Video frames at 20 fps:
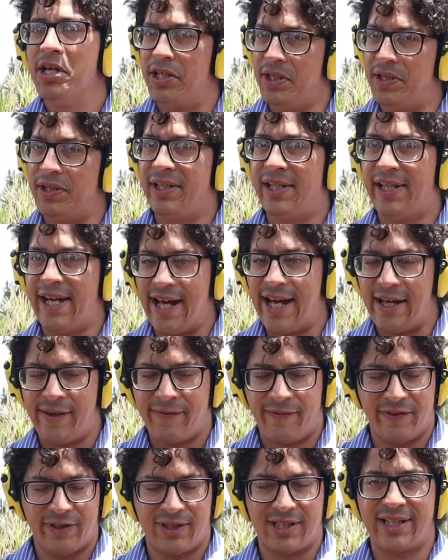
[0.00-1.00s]

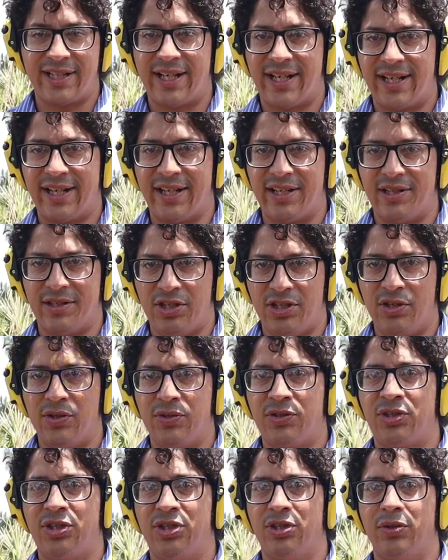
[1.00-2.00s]
gotta get
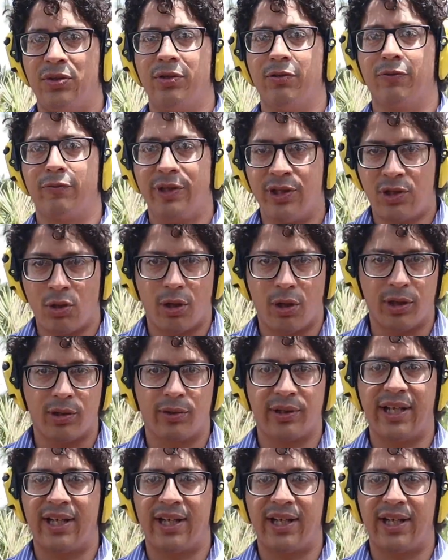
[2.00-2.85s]
used to the recoil.